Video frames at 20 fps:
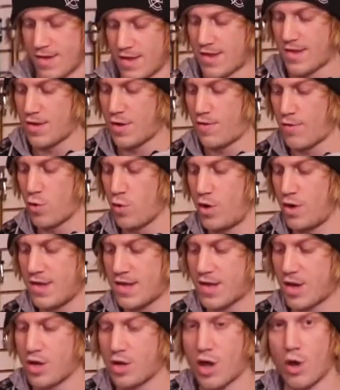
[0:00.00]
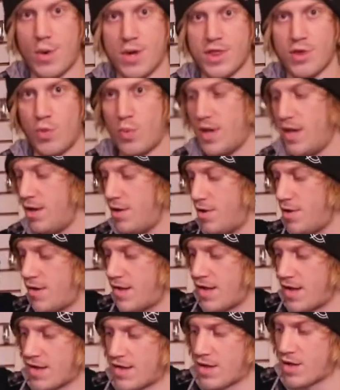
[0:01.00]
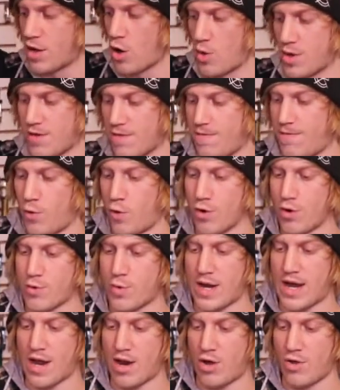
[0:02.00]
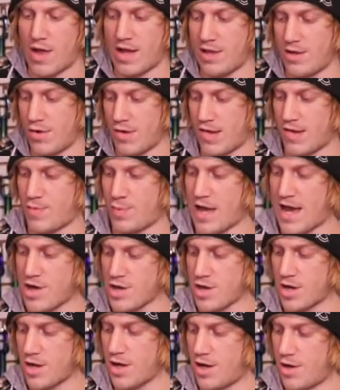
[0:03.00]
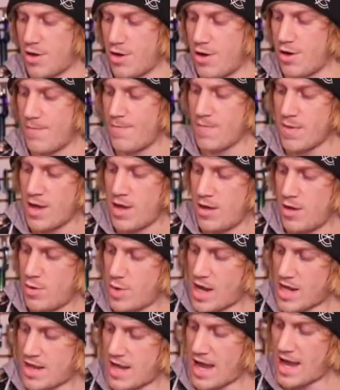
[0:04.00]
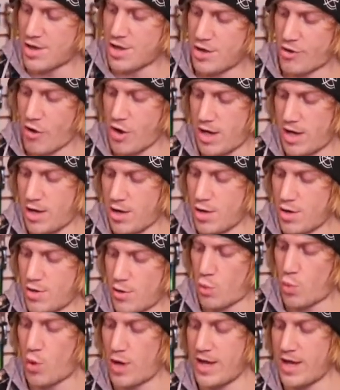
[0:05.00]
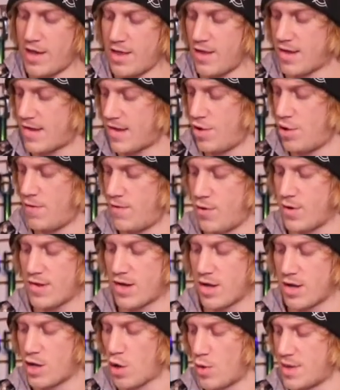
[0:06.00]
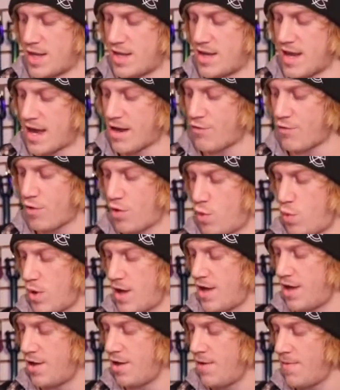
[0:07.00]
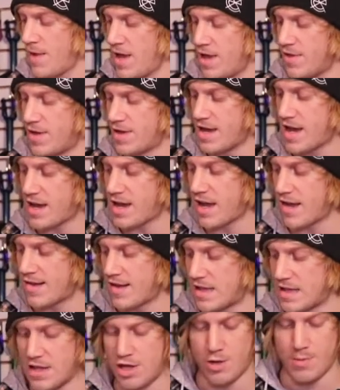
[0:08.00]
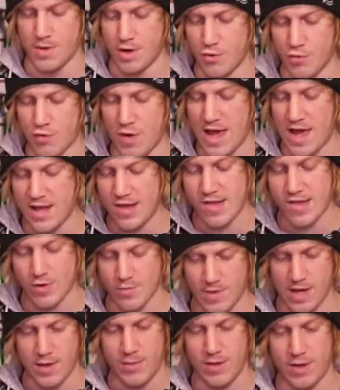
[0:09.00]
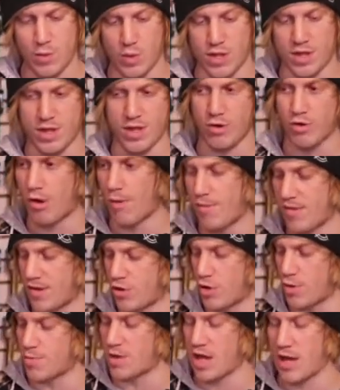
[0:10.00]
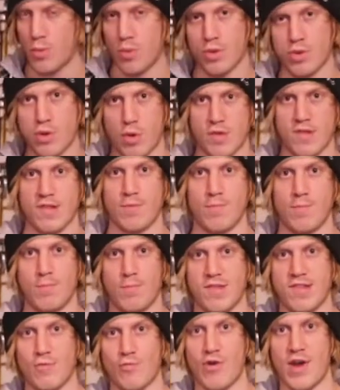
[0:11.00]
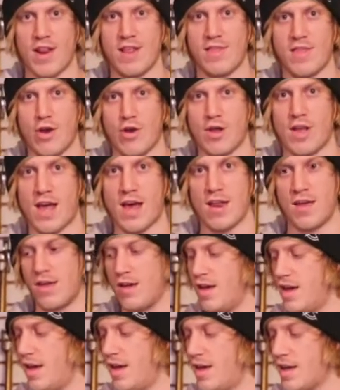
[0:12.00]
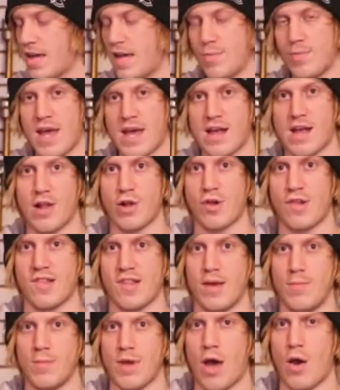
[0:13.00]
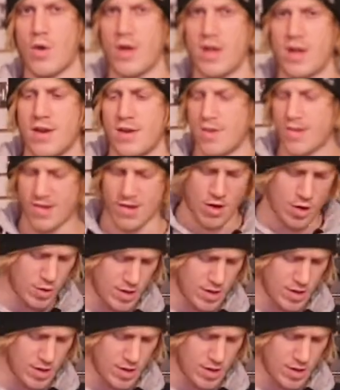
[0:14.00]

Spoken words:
the silver one's gonna go with the wheels and it's gonna go with the fork. We got all that little splash of color. We got the etching right here. The white and the silver is gonna go with the deck real well. The deck has that little bit of red, so maybe with the grips and grip tape, we'll throw some red in there to kind of keep that color scheme going. So